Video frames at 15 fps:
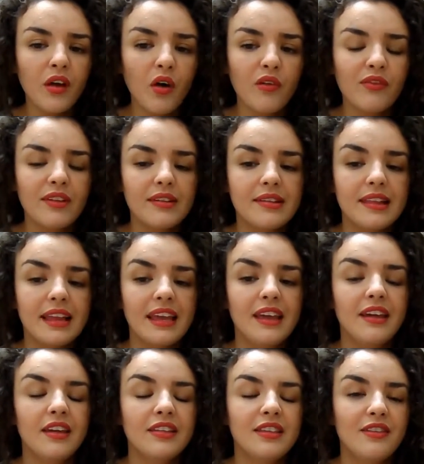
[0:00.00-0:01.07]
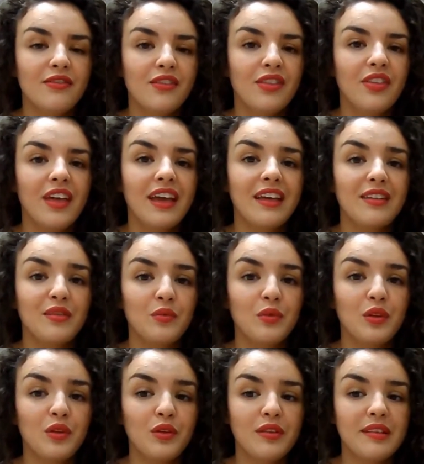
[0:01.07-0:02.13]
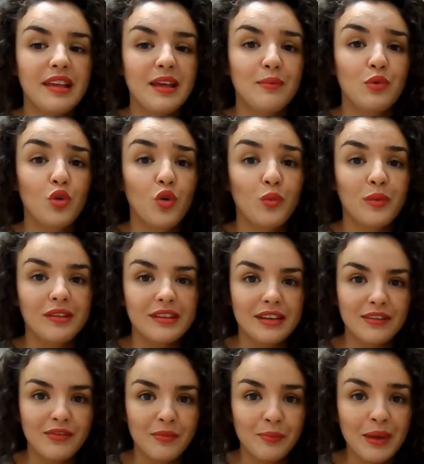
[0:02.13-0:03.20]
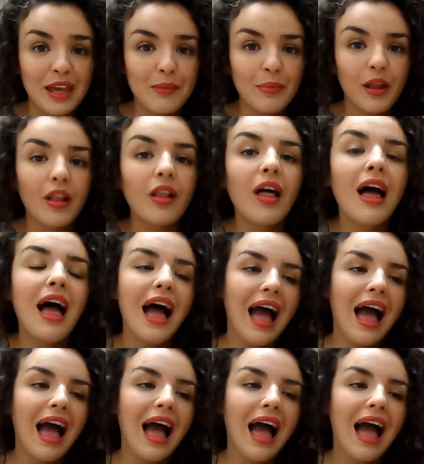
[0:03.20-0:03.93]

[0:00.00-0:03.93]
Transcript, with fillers: obviously different things will seem normal to different people.